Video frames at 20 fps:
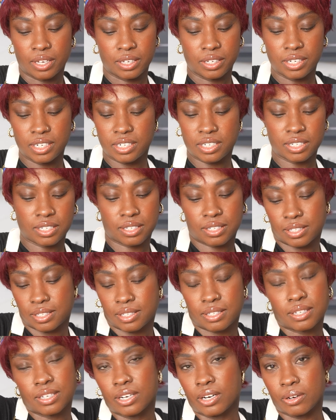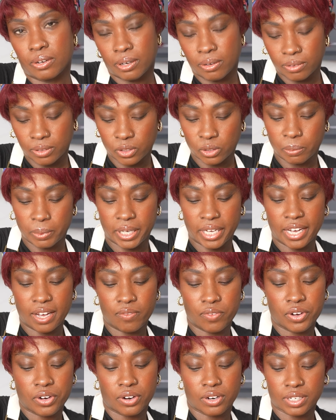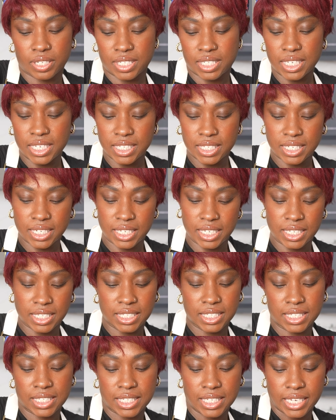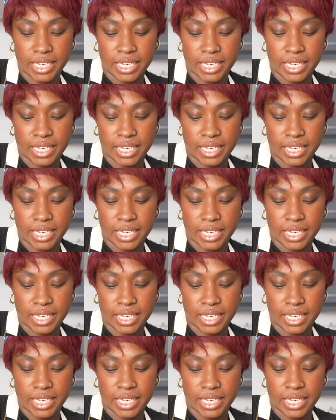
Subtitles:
You just, go a little bit heavier on the seasonings